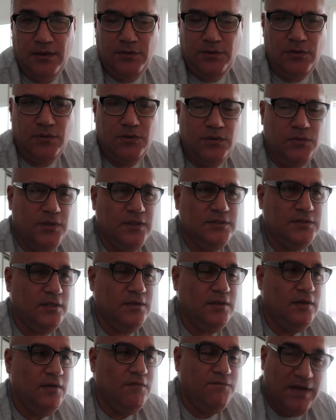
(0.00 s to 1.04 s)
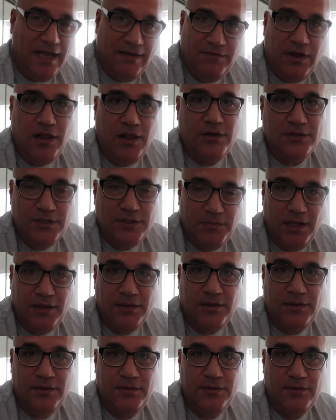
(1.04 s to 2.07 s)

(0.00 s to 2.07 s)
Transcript: No, what is it? $5 a month.